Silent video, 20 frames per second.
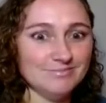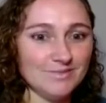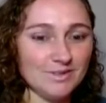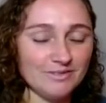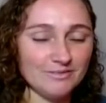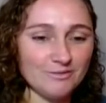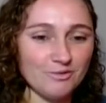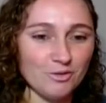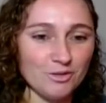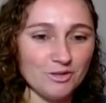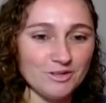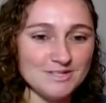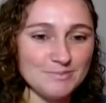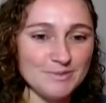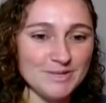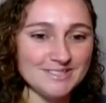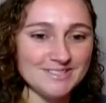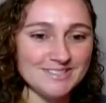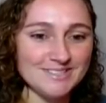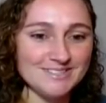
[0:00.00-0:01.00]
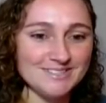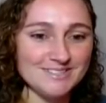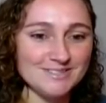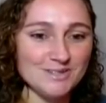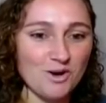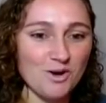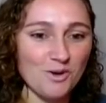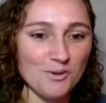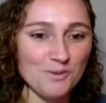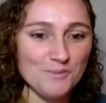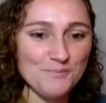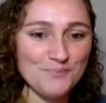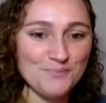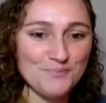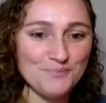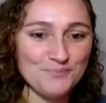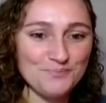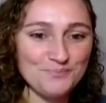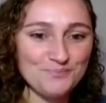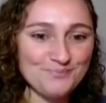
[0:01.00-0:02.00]
for the species as a whole.
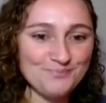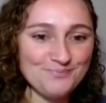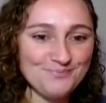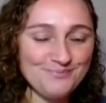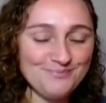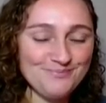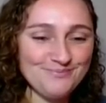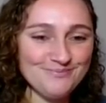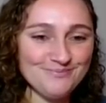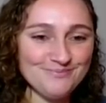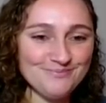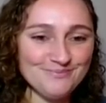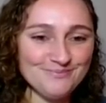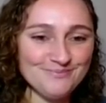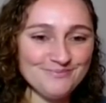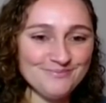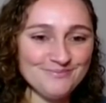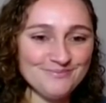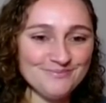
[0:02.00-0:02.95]
Tell us why.